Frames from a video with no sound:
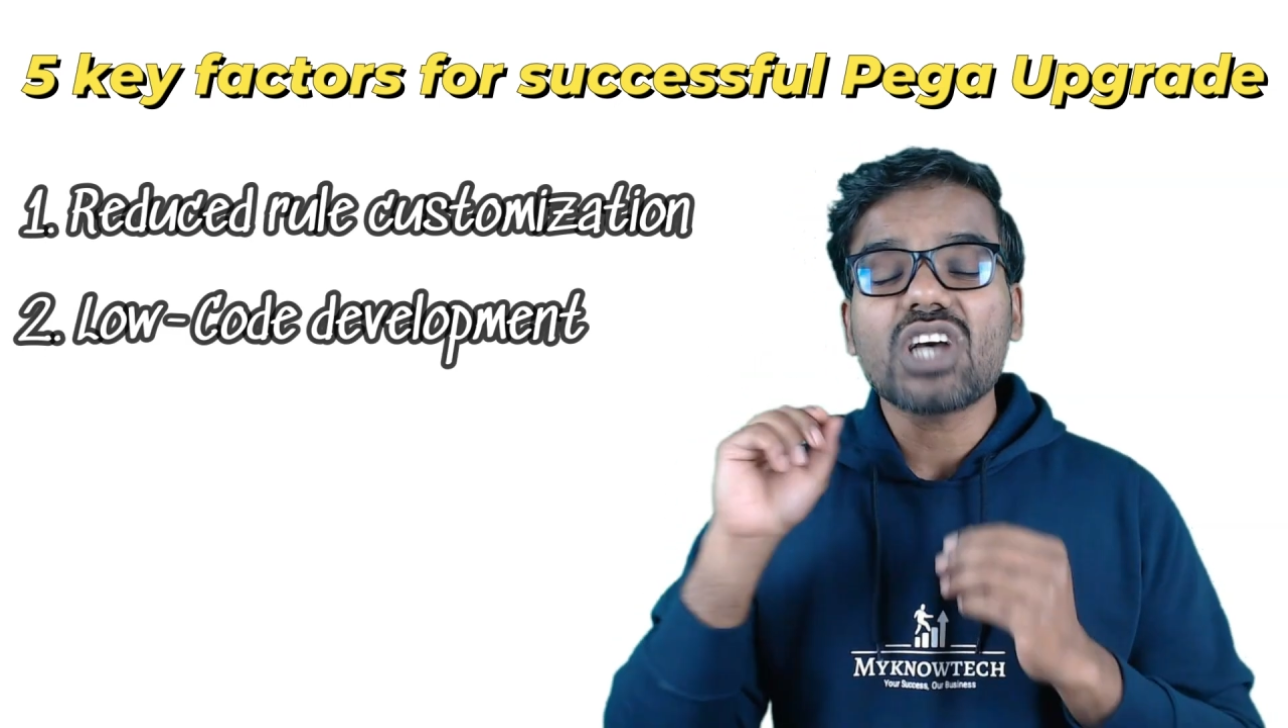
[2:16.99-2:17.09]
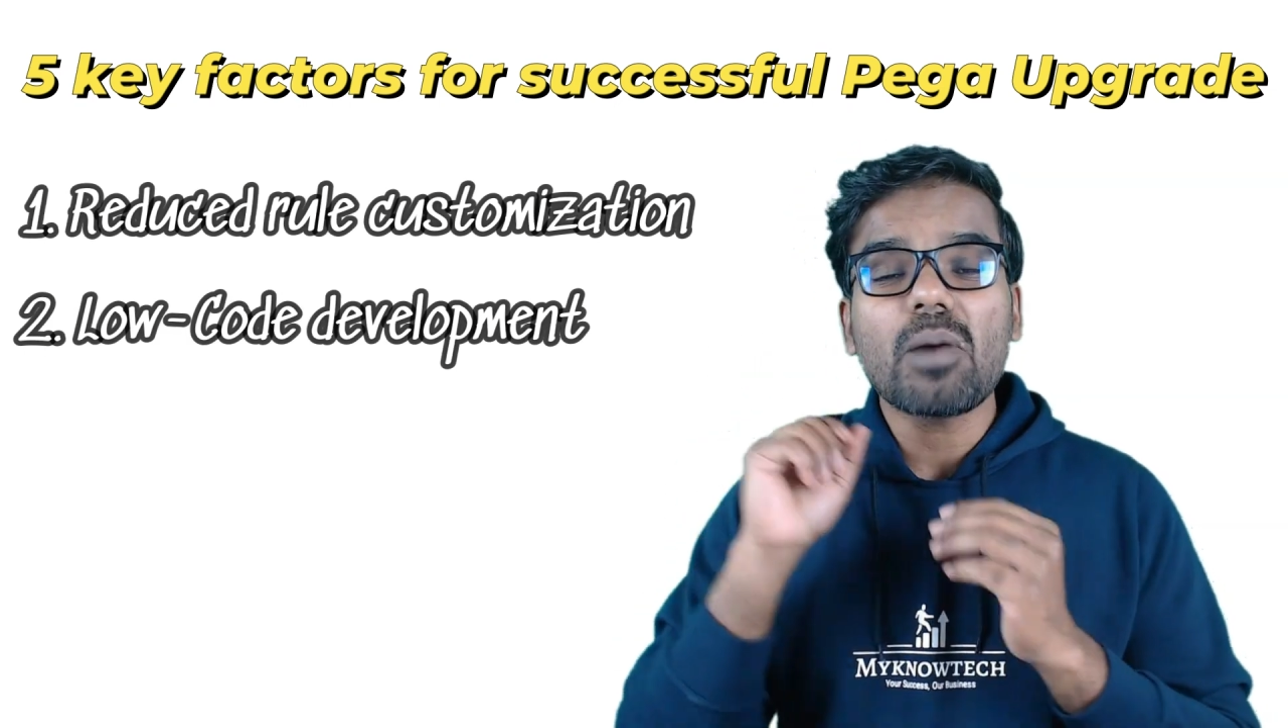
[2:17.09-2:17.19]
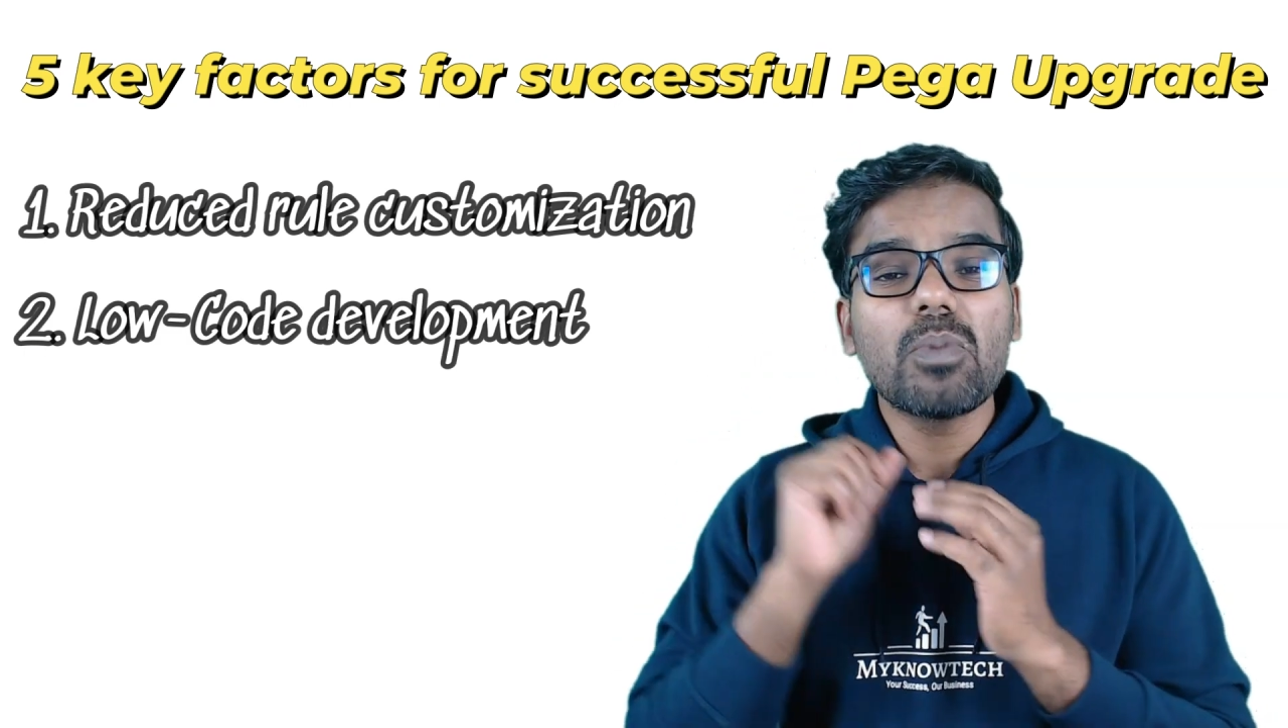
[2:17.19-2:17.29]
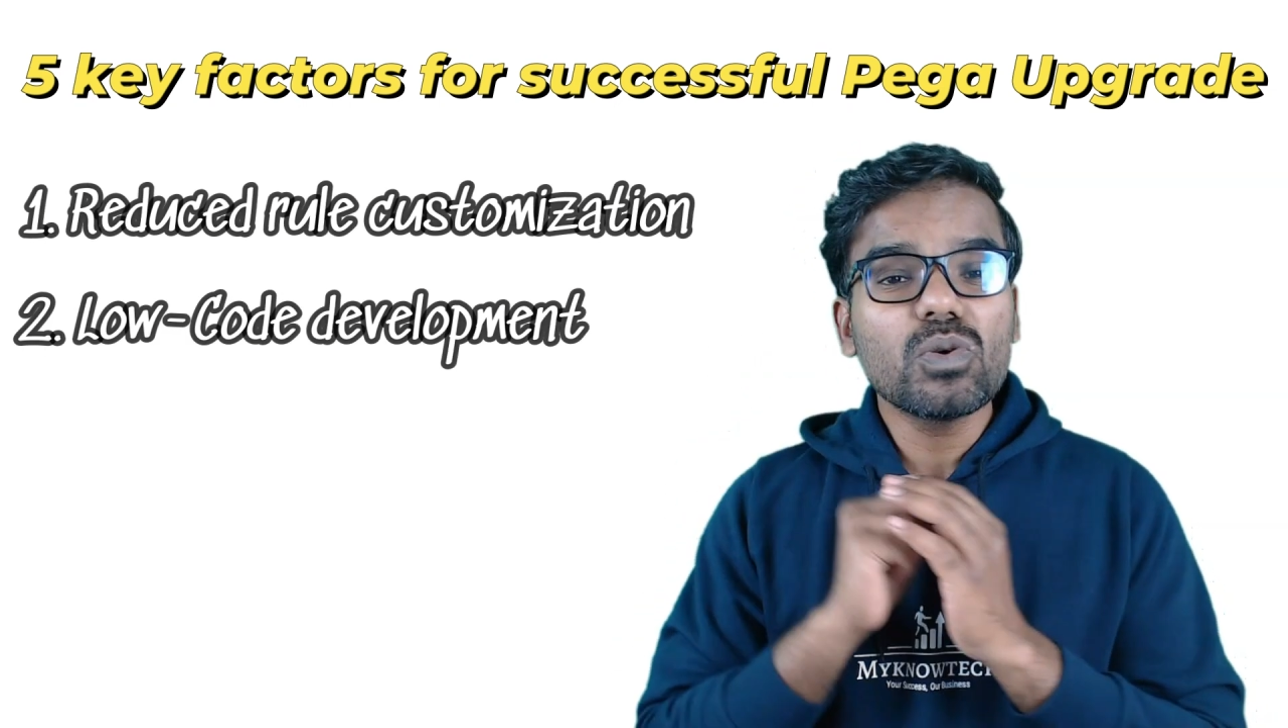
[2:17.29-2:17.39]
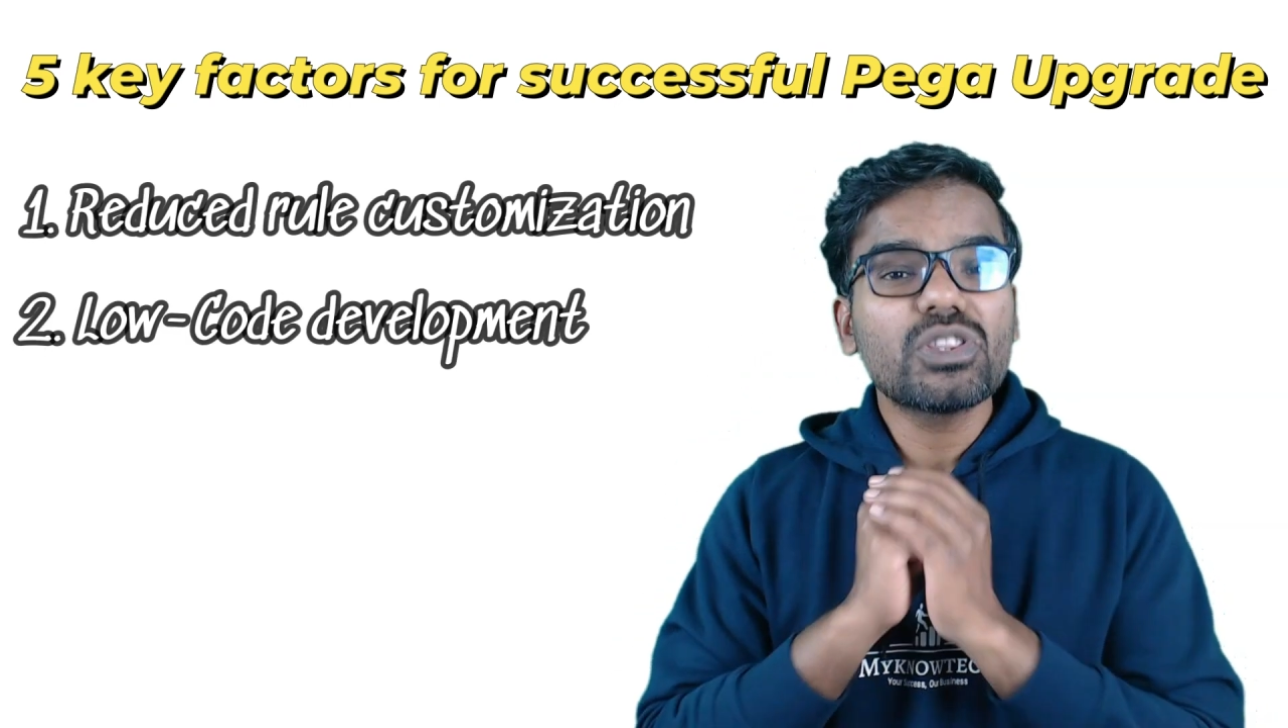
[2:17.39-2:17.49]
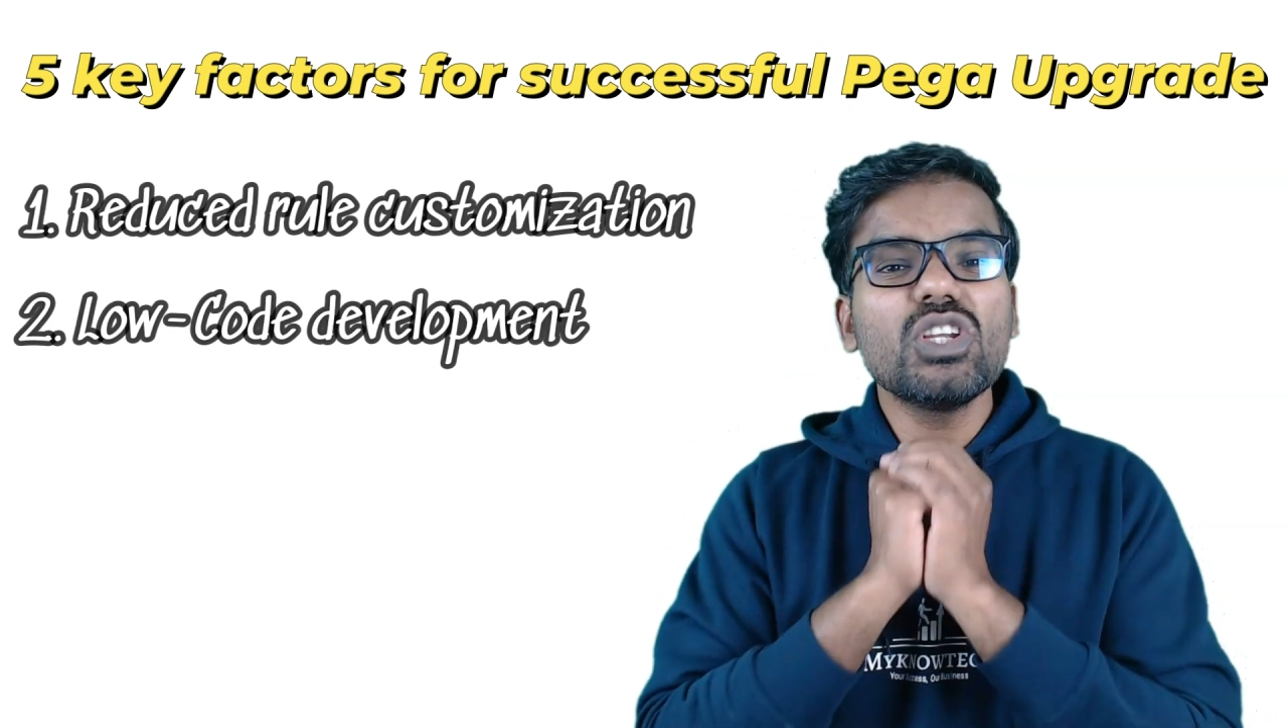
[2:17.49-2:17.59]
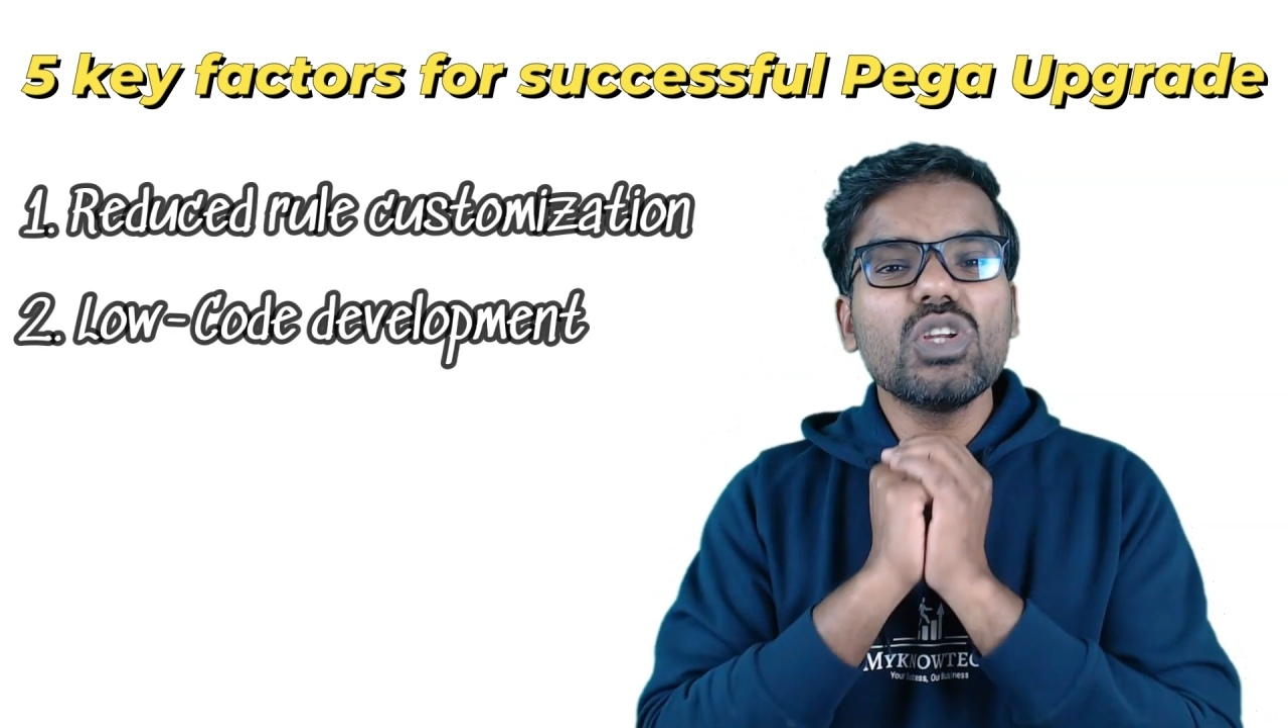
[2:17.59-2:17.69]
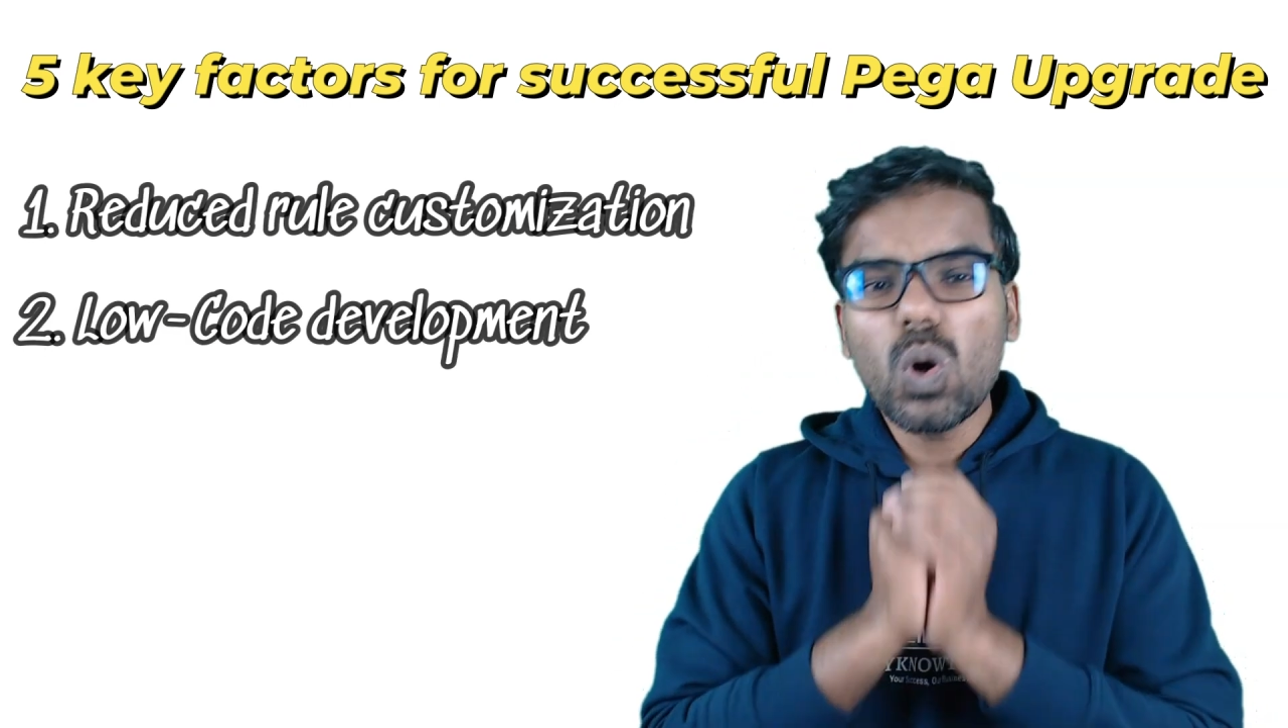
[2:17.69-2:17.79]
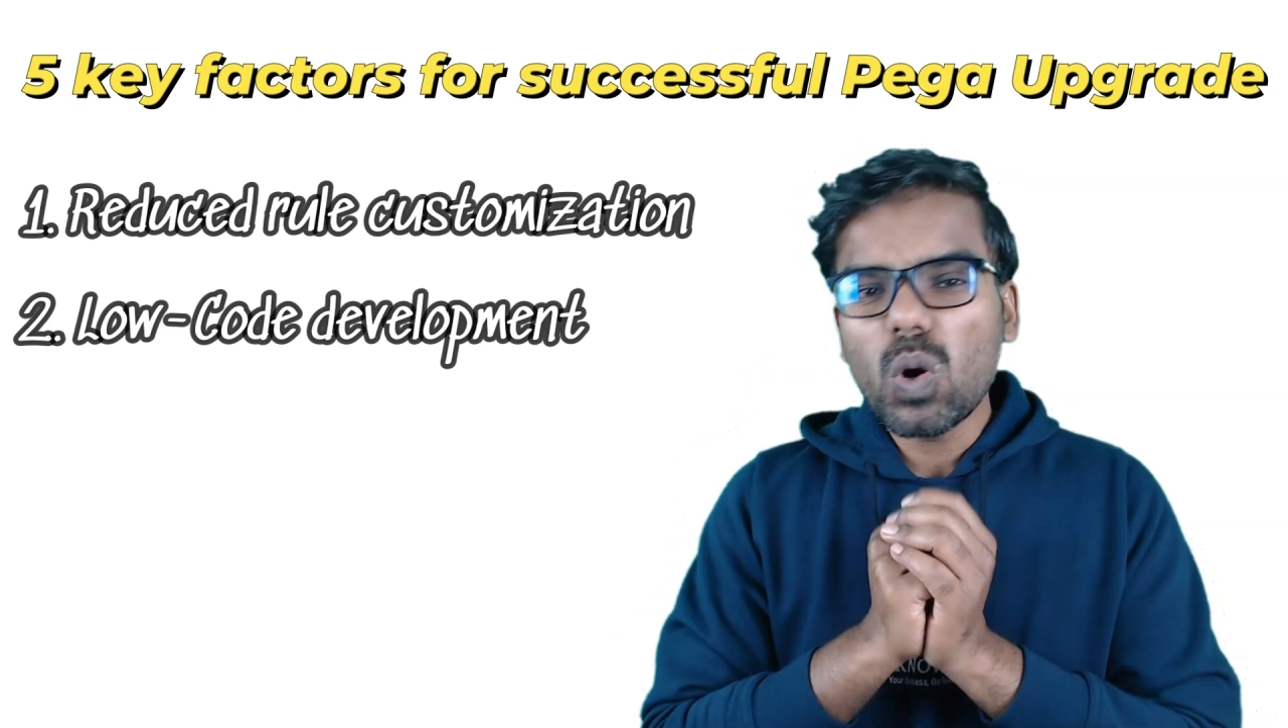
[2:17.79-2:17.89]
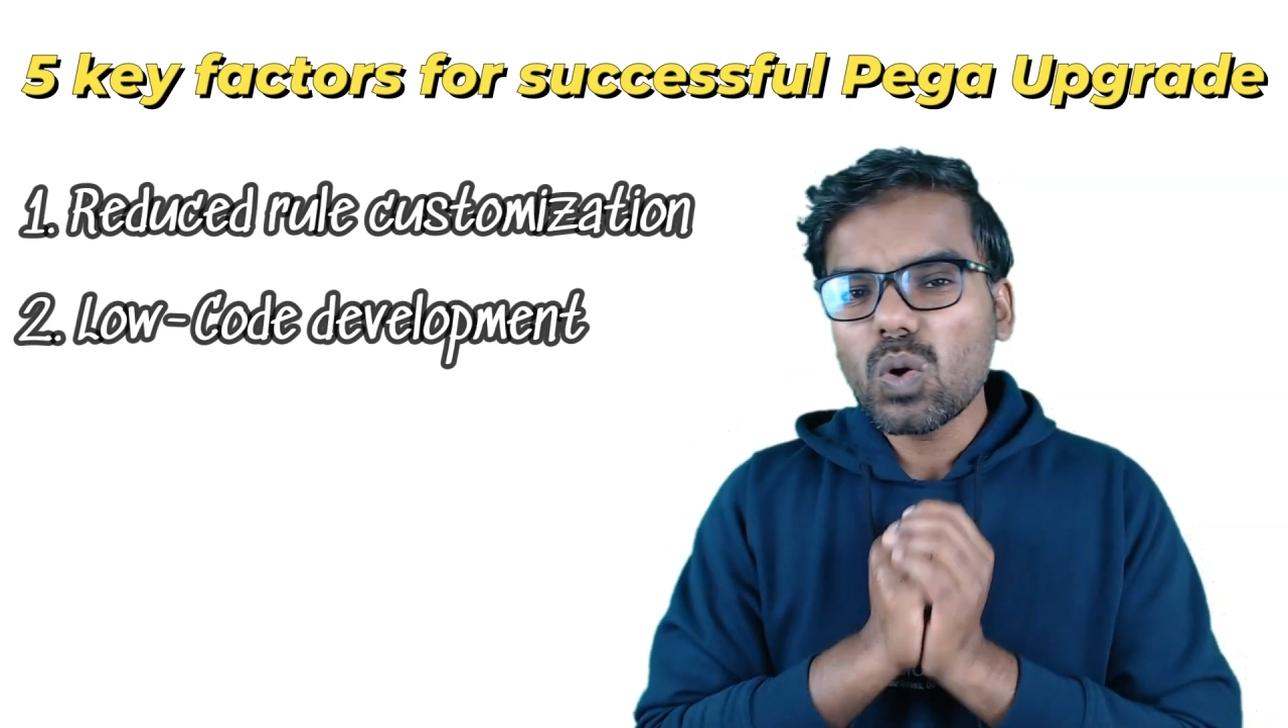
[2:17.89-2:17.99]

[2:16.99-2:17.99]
about the low